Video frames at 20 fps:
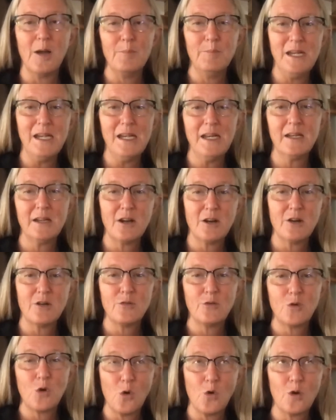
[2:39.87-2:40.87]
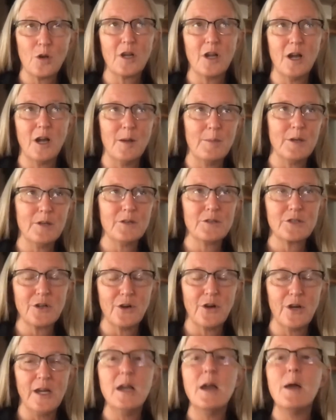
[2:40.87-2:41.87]
beans
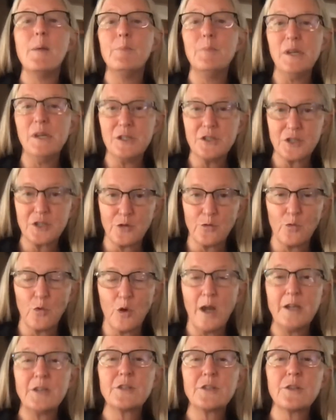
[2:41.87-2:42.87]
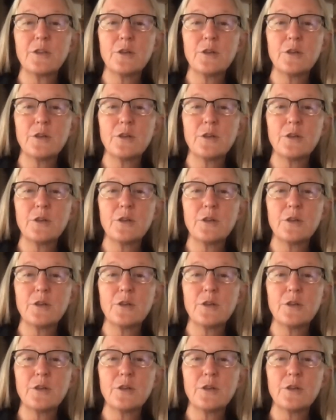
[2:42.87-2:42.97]
and rice,